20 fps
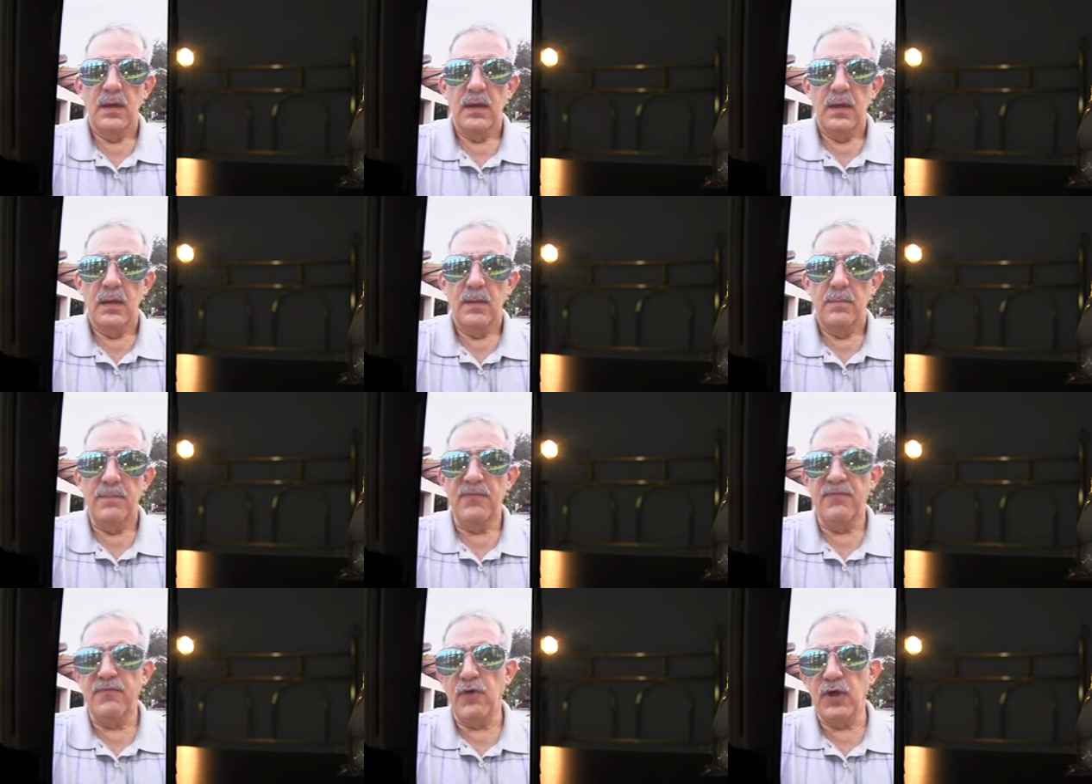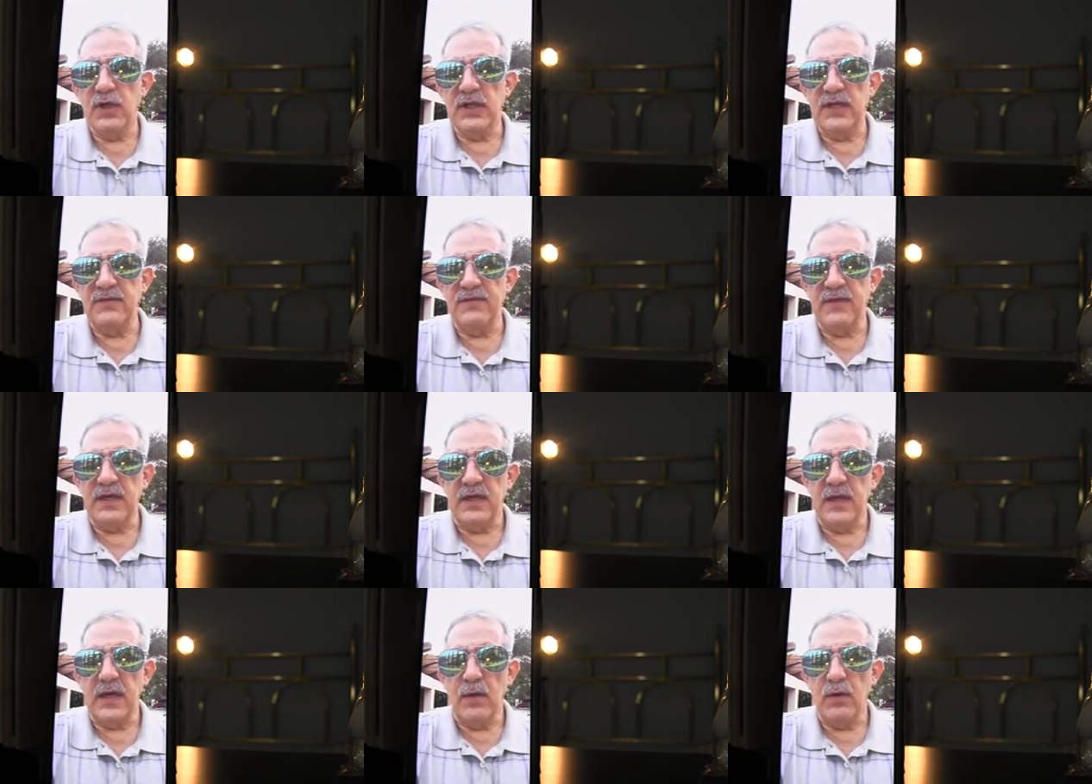Before leaving,
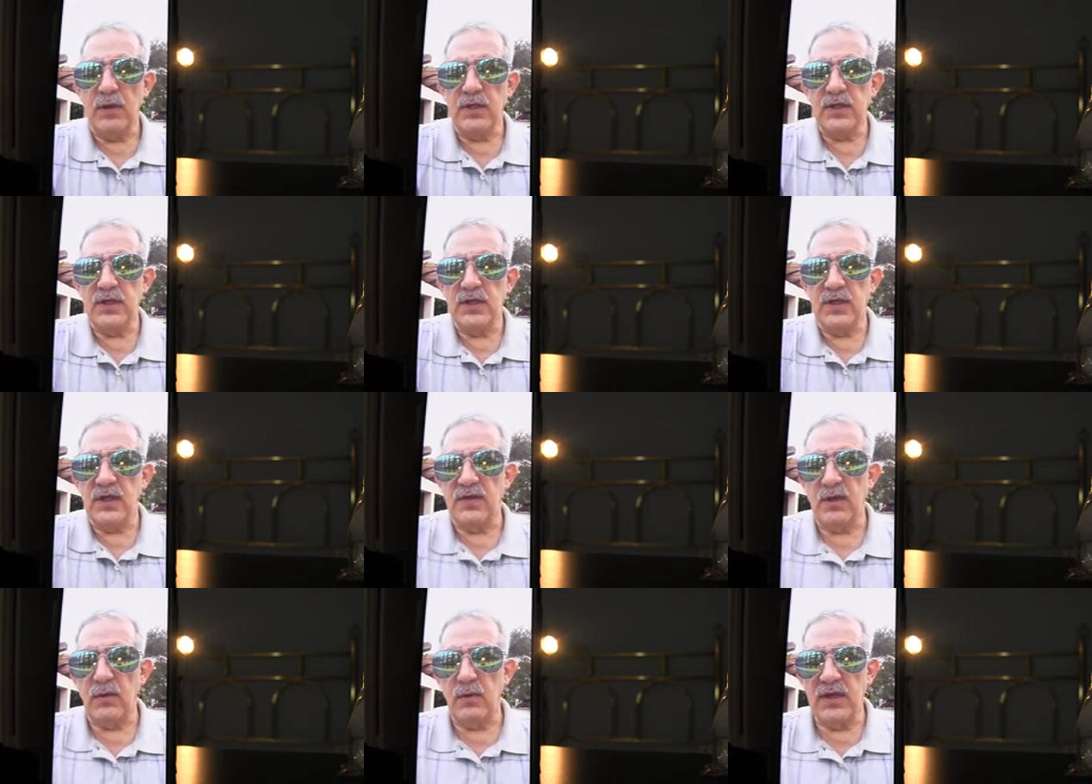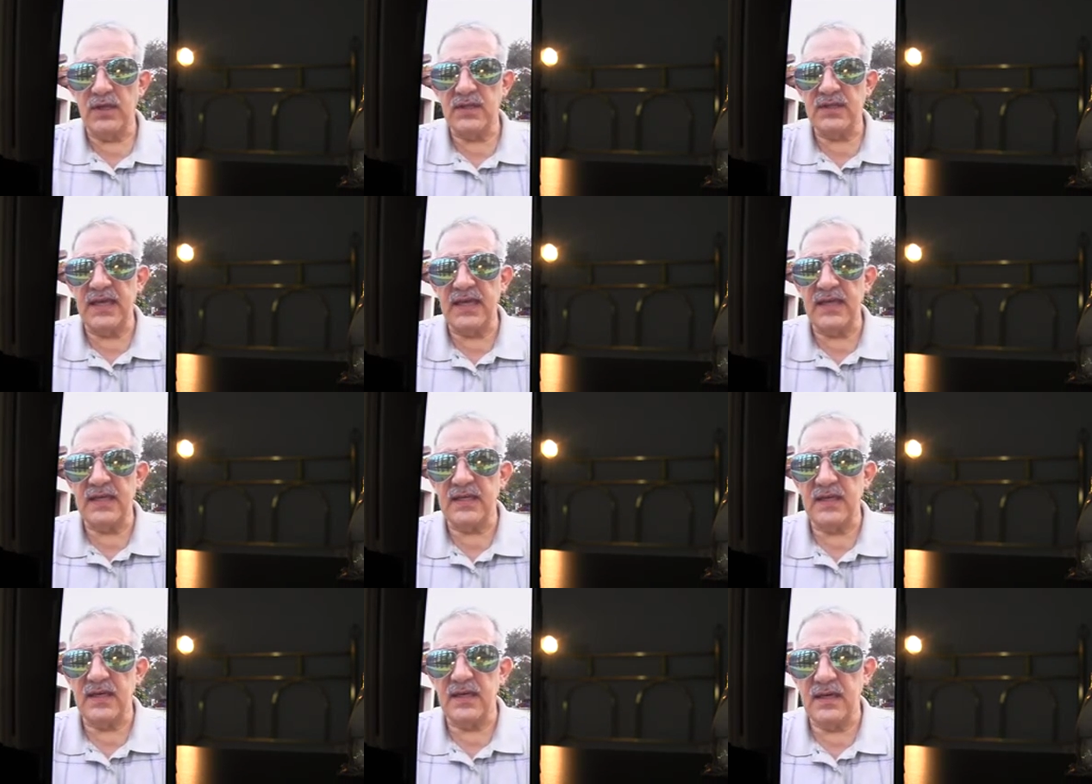I want to, I want to thank
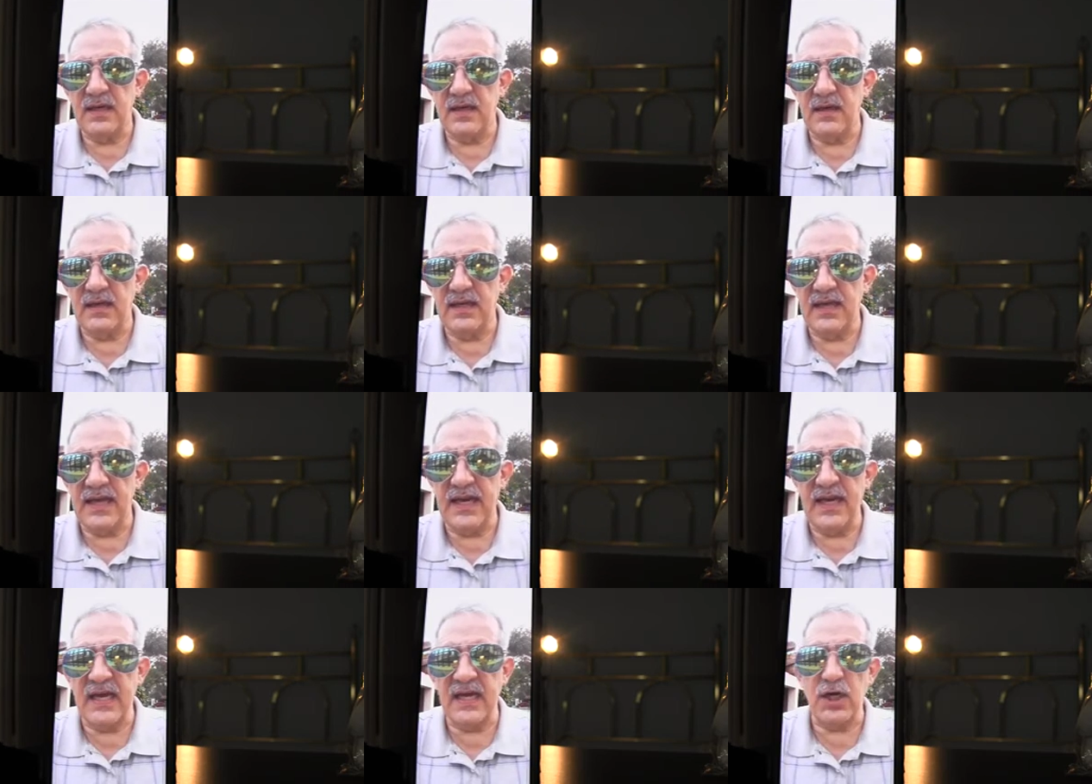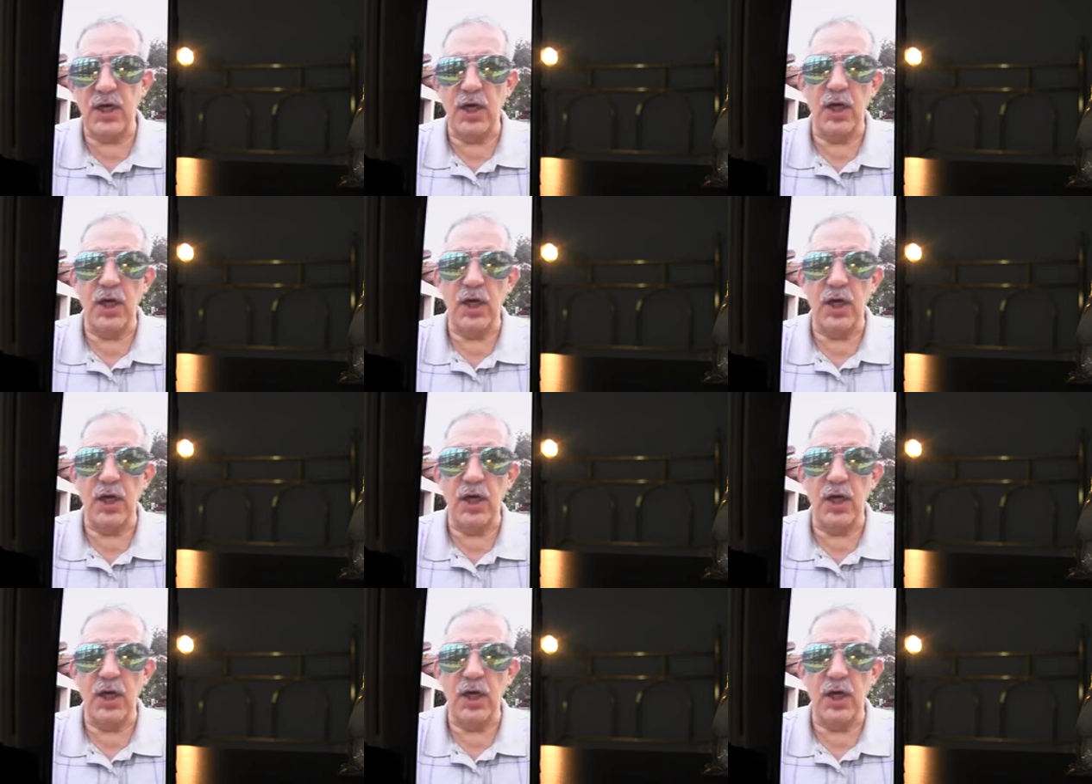Nena Kerr.